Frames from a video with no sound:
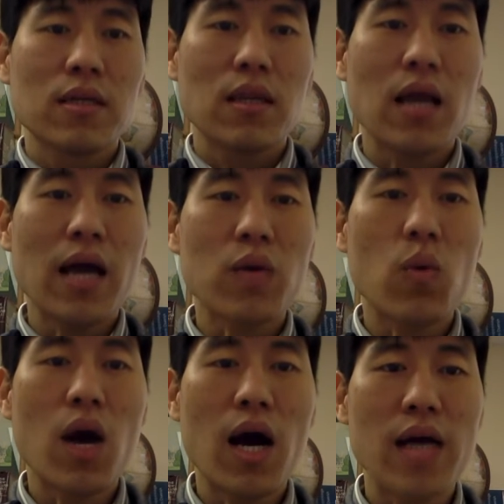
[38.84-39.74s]

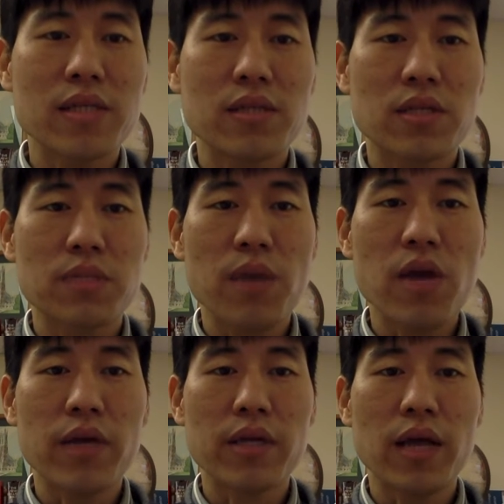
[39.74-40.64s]
Likewise, the
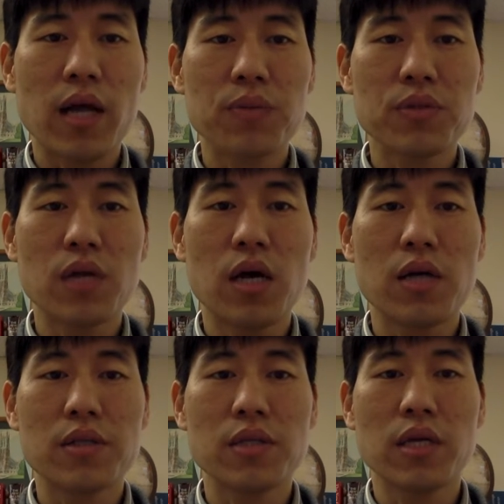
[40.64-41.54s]
Spirit helps
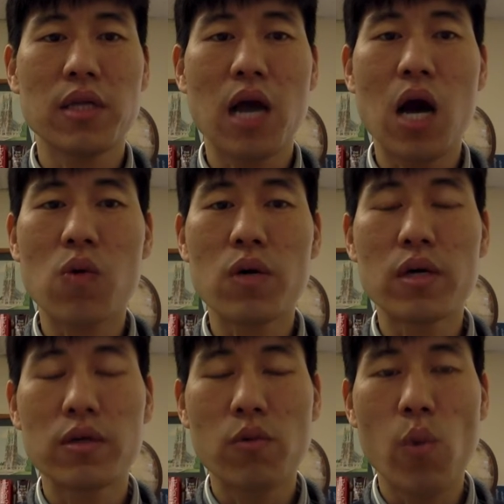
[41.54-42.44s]
us in
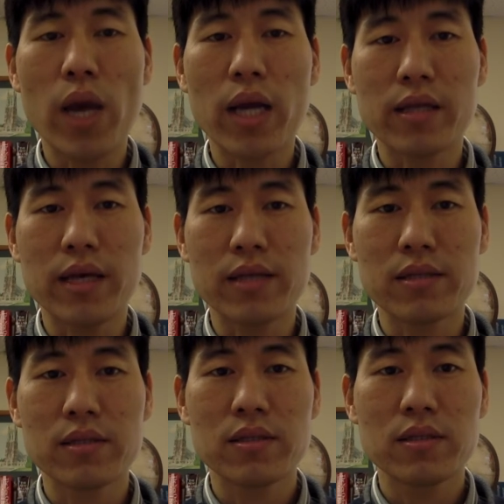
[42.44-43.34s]
our
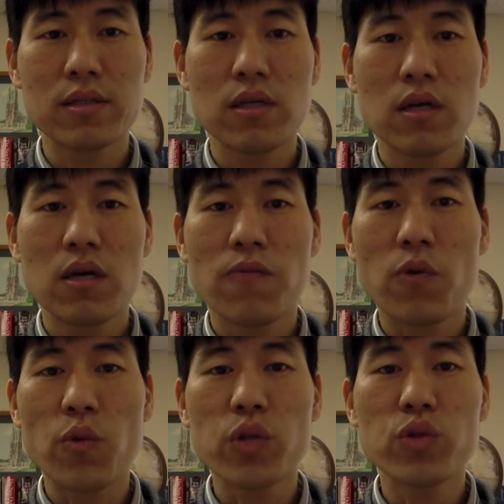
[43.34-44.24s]
weakness, for
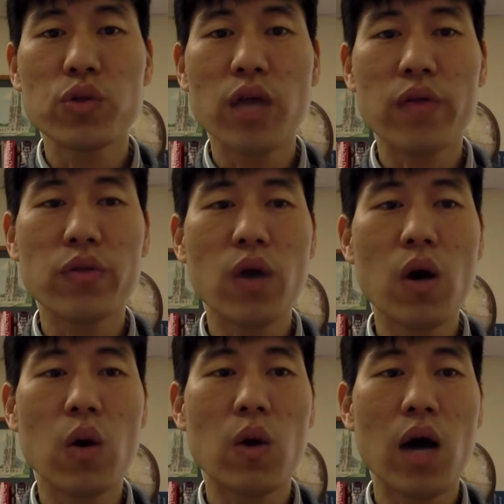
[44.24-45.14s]
we do not
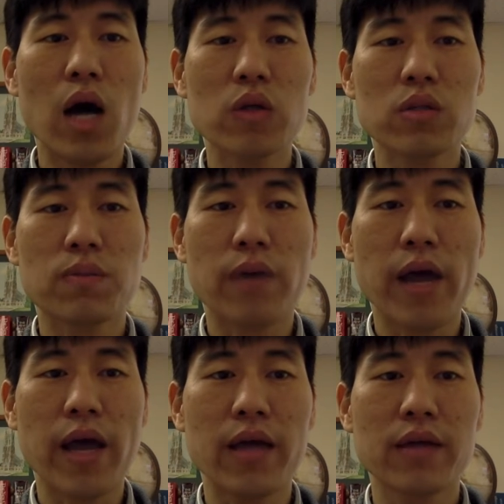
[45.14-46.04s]
know how to
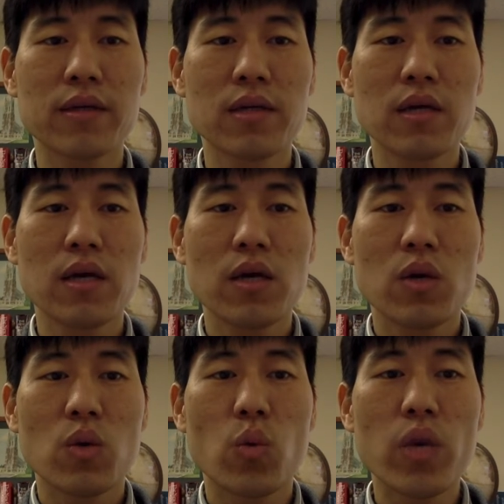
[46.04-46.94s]
pray
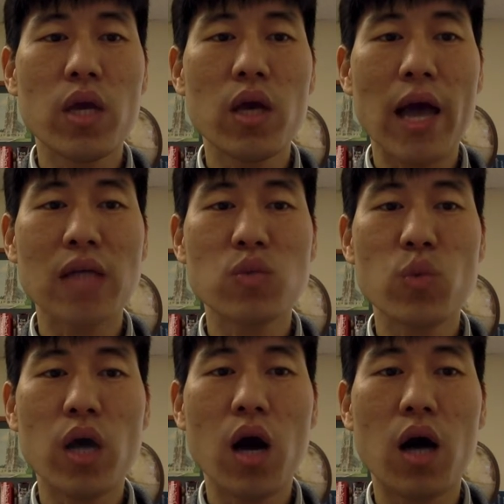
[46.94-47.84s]
as
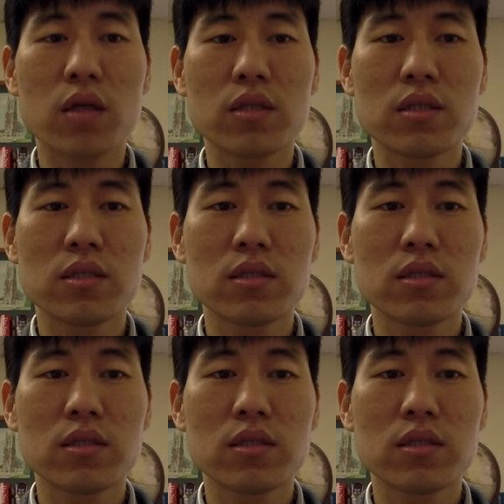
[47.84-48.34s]
we ought.